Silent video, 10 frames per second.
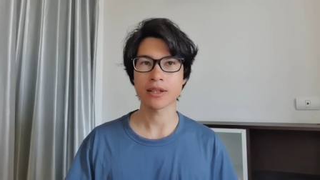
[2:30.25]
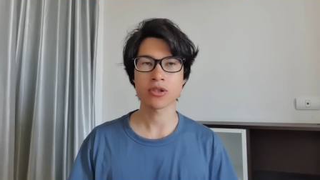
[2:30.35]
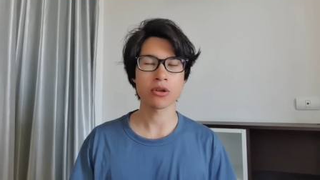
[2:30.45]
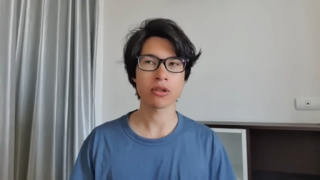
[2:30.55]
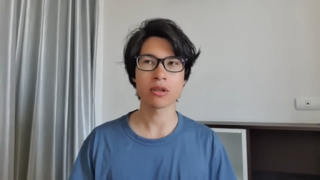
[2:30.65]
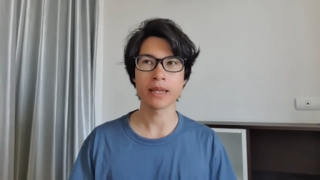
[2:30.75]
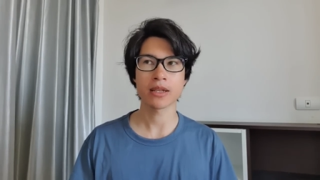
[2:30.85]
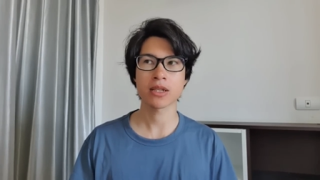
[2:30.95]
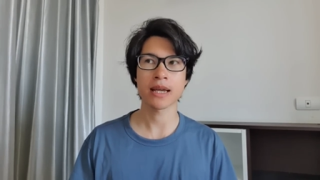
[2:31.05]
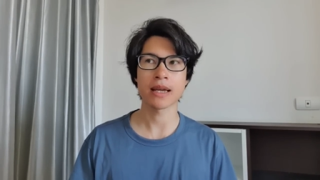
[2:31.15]
It's not going to be
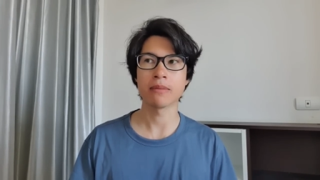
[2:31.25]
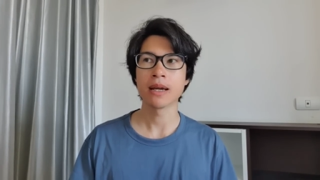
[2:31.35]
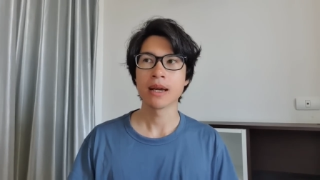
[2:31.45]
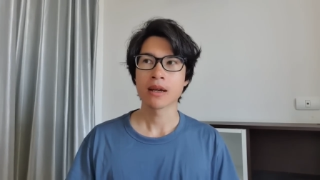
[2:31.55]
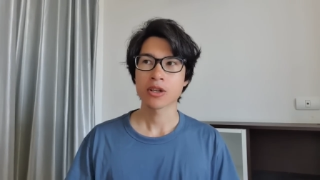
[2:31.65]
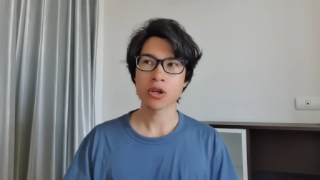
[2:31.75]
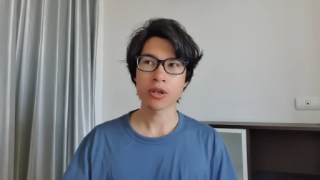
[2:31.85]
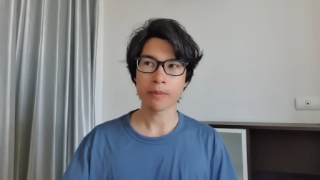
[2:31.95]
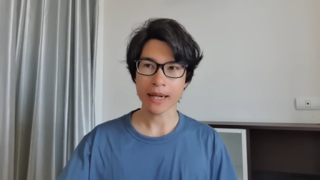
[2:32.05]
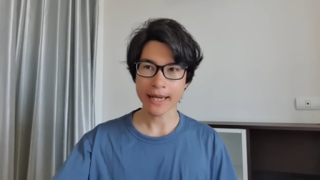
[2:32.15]
the same.
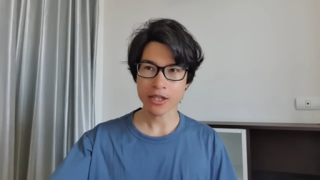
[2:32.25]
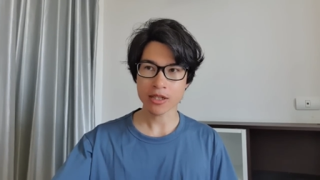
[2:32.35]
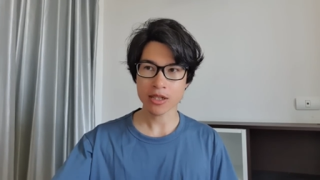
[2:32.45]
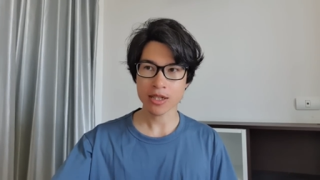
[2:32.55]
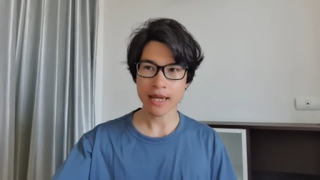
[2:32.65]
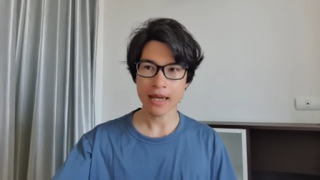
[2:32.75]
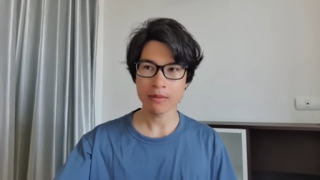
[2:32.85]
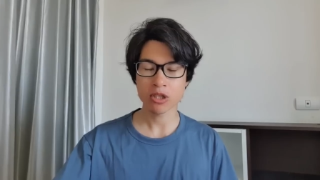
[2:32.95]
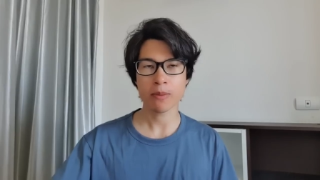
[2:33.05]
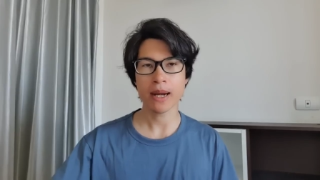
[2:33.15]
Sure, the place is the
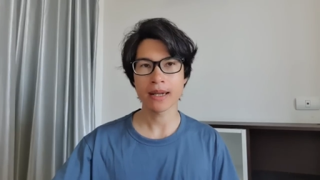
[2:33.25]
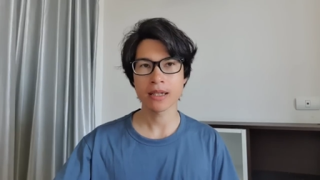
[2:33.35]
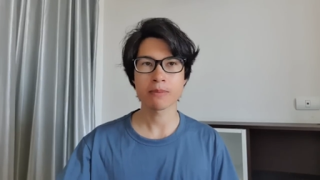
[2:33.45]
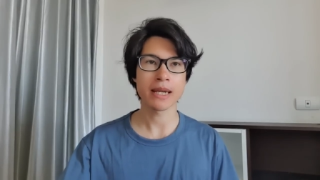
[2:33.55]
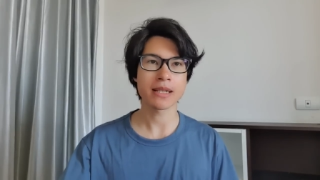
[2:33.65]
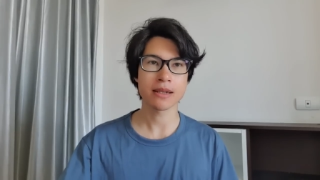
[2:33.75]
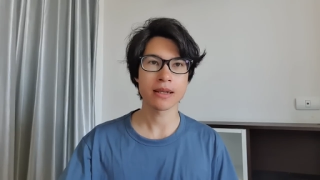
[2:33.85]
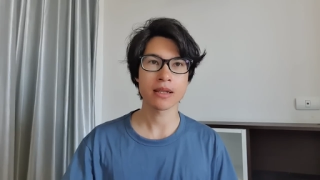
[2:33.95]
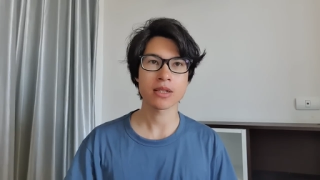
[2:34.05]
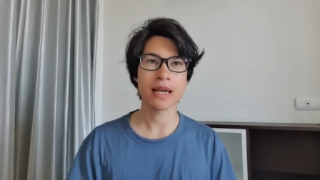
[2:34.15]
same and Japan is
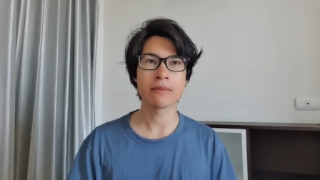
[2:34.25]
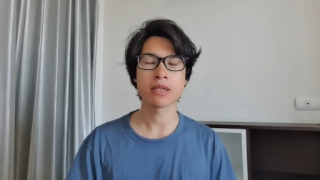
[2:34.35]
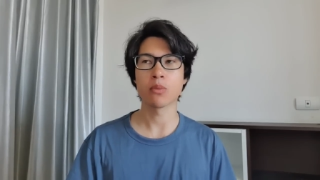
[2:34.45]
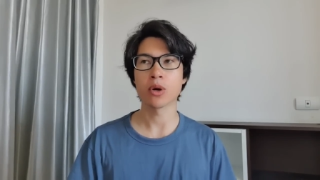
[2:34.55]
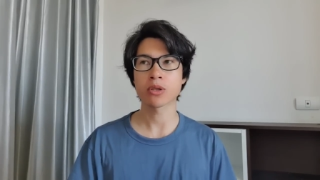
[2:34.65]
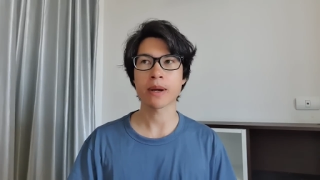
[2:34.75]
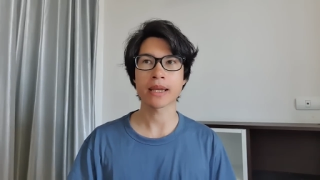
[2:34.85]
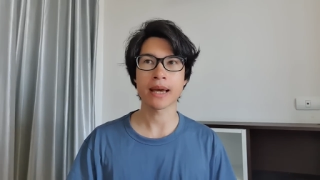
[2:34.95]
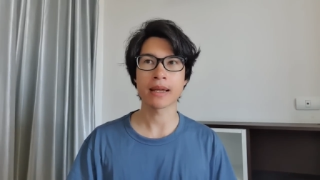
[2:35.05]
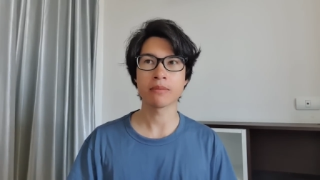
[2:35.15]
basically the same as it was
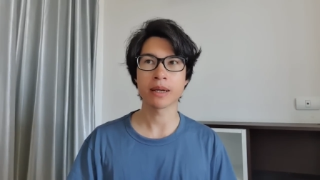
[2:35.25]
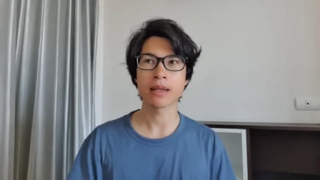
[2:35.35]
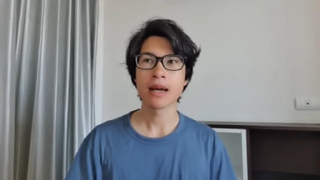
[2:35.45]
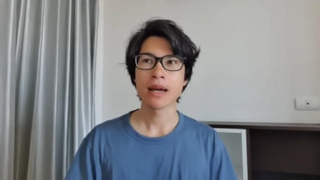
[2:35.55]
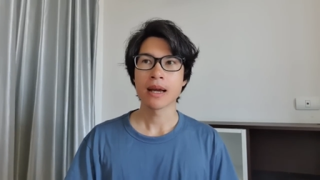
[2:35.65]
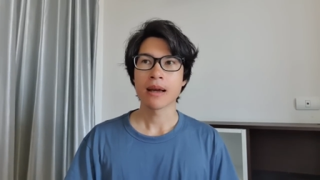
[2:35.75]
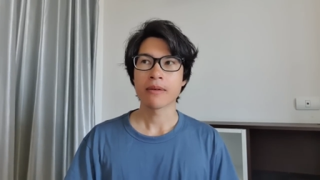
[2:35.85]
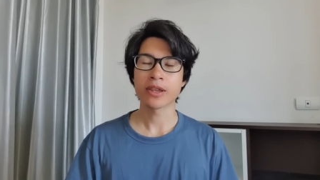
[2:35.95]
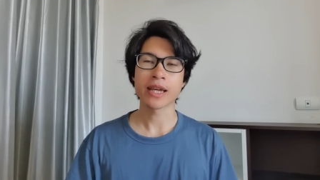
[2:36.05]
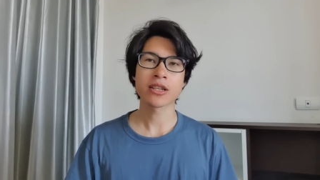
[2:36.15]
back then, but
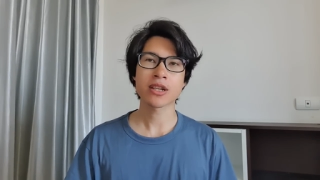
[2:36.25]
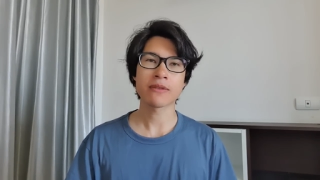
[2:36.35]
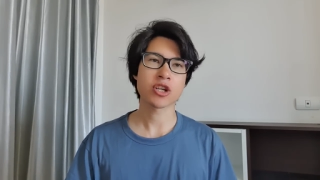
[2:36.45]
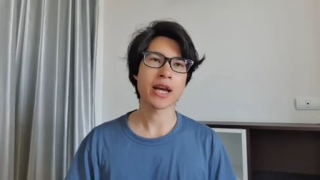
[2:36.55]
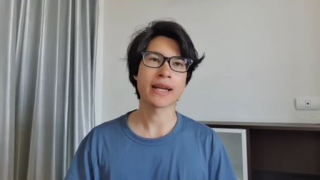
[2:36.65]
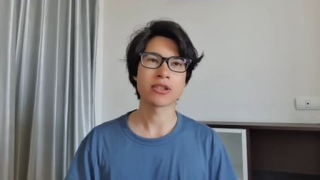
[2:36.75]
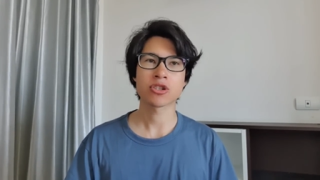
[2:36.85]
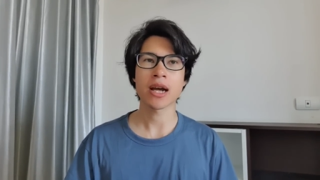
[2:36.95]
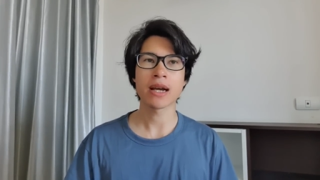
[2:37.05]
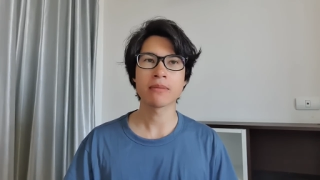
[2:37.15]
things have
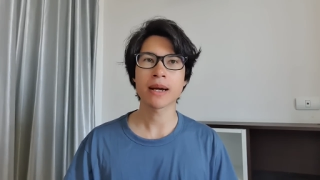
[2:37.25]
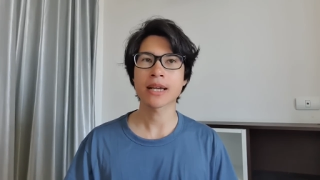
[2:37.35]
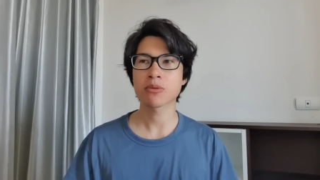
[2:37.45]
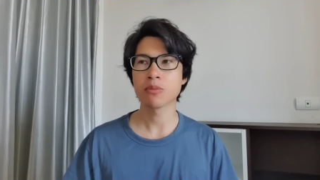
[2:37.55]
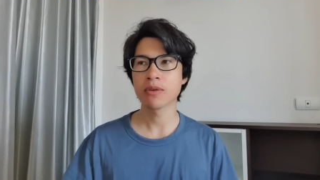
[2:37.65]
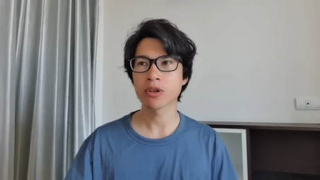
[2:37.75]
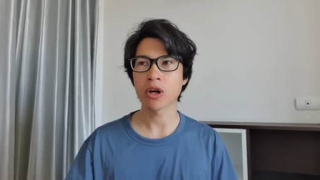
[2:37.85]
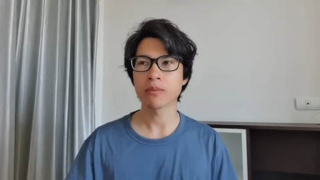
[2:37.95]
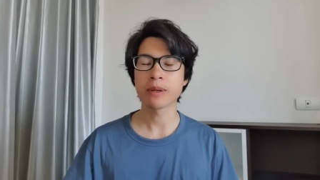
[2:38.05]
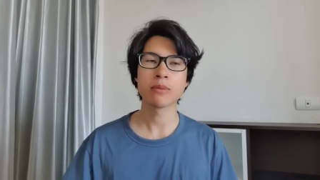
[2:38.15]
changed. Time has moved
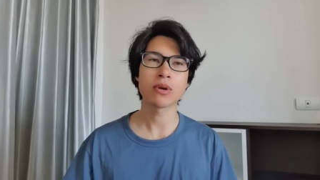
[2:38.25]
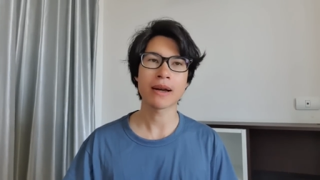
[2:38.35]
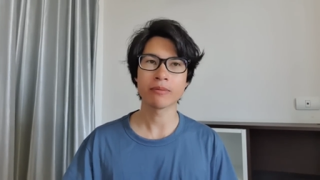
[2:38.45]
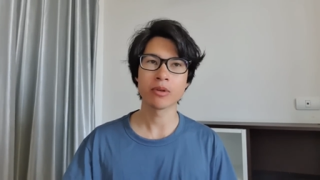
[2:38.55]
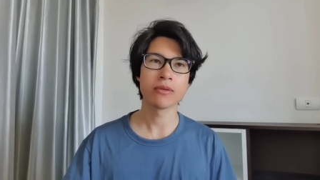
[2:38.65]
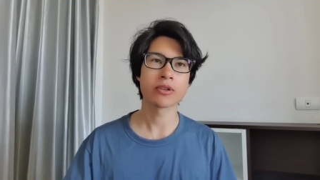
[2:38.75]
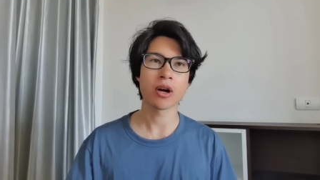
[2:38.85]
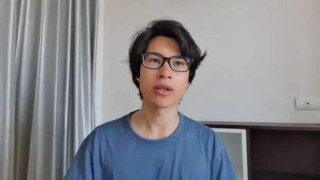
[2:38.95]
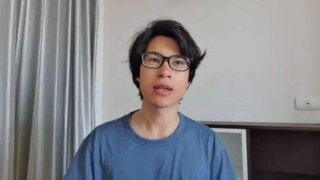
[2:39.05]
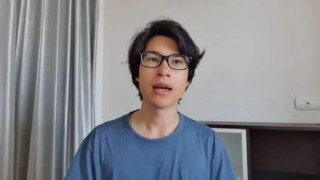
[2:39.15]
on. People have moved
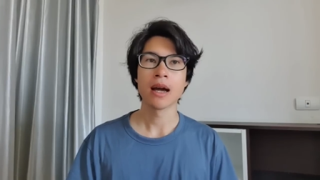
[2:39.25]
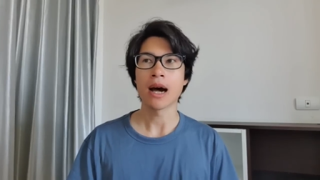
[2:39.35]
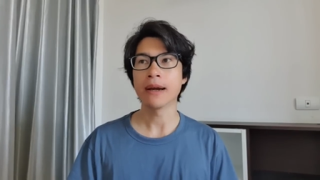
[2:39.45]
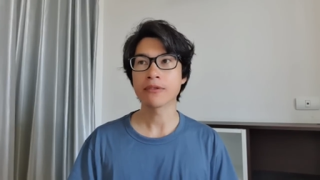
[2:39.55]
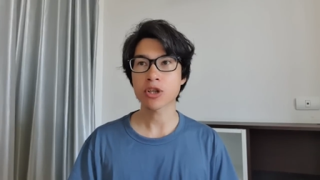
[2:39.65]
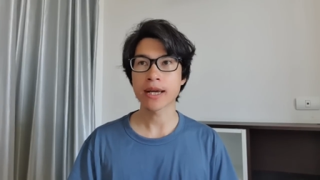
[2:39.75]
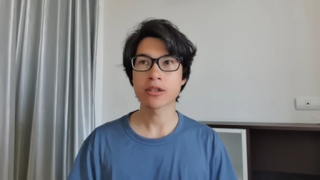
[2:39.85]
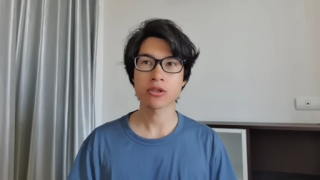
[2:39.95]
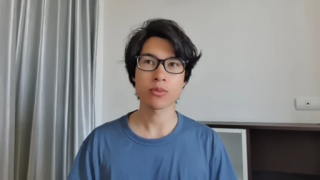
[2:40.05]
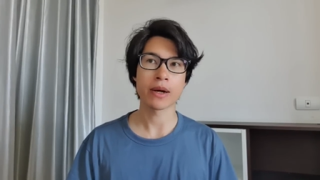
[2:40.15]
on. I've
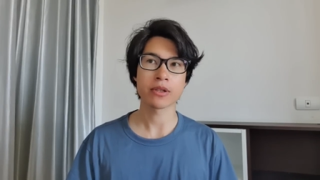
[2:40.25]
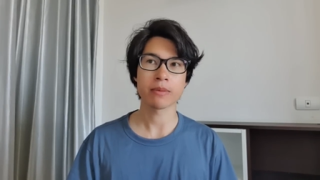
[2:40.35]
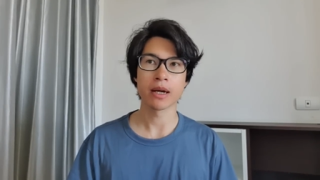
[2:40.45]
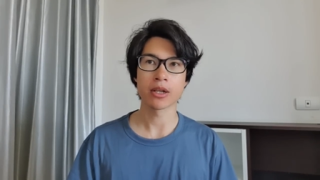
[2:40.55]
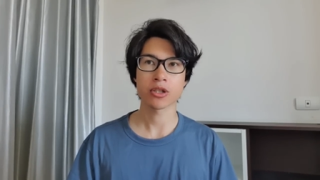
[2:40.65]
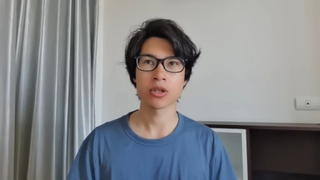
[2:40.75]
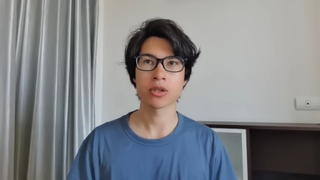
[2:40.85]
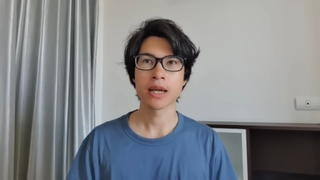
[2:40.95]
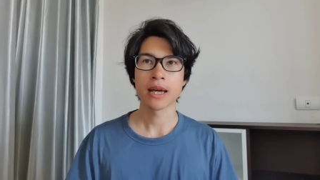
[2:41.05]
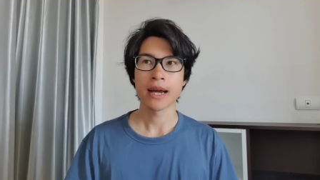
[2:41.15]
changed as well as a person.